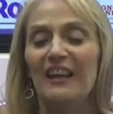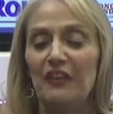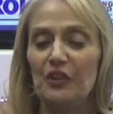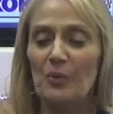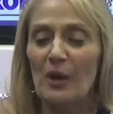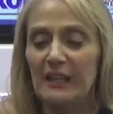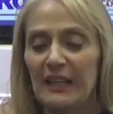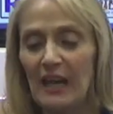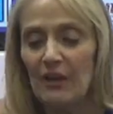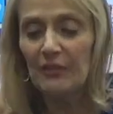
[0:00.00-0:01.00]
If you want to
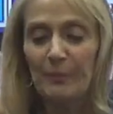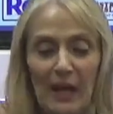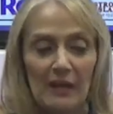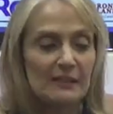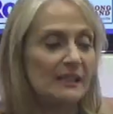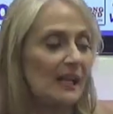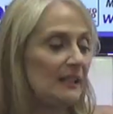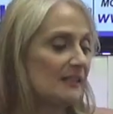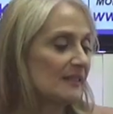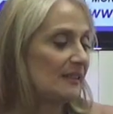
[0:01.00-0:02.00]
get out and about,
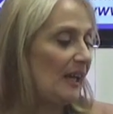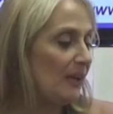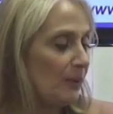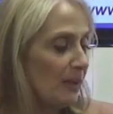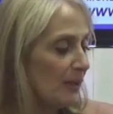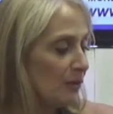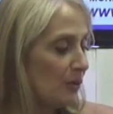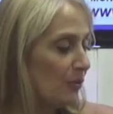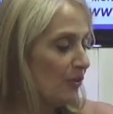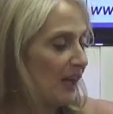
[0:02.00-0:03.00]
tonight is the night. We got
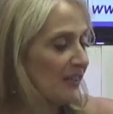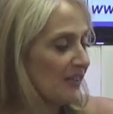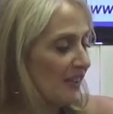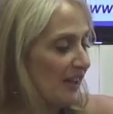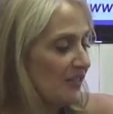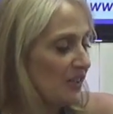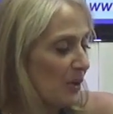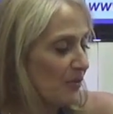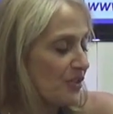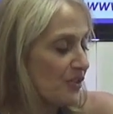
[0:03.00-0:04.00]
two fire signs
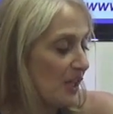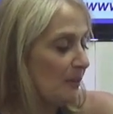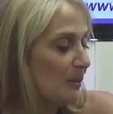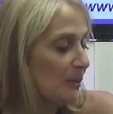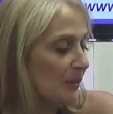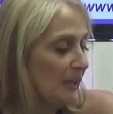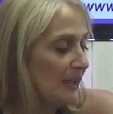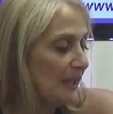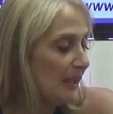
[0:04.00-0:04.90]
going for Sun and Moon.